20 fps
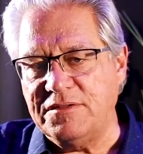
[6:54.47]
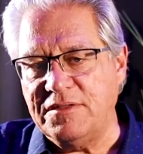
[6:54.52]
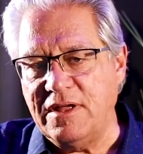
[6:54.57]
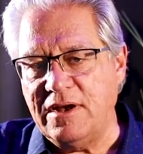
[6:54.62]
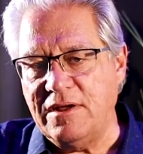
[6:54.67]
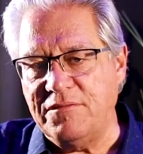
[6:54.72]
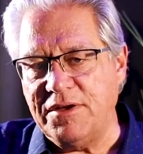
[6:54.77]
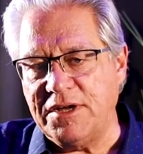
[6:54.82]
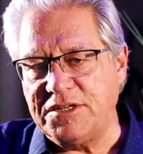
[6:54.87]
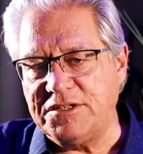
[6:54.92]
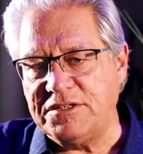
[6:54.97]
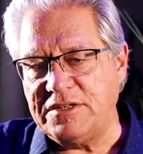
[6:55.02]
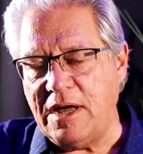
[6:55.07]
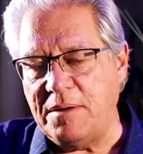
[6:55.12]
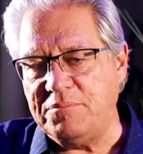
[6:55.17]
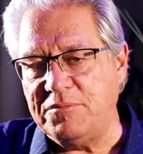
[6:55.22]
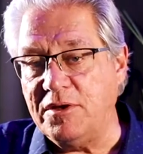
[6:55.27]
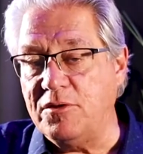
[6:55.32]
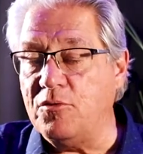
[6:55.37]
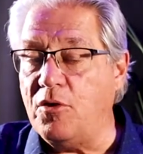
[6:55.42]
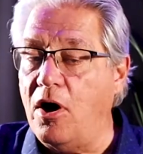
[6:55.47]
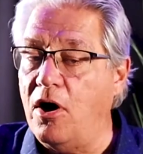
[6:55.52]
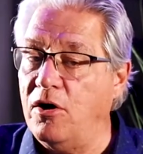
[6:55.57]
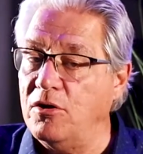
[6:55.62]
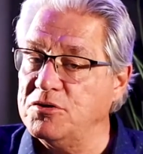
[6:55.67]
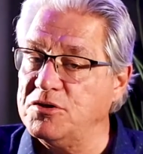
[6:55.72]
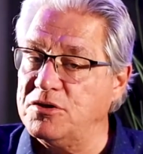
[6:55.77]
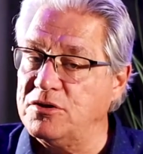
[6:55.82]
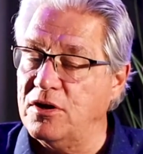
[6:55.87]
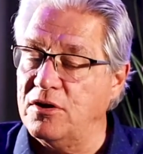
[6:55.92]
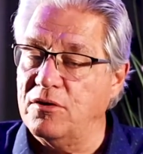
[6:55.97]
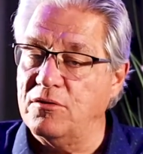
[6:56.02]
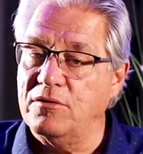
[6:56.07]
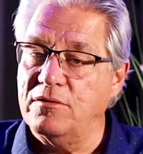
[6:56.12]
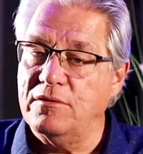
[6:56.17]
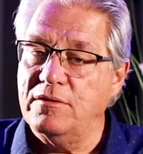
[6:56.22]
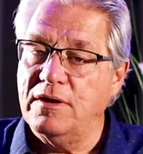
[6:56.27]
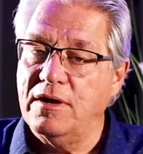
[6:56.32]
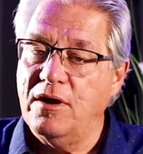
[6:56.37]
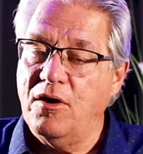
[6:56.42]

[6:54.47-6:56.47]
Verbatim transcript: that have accepted also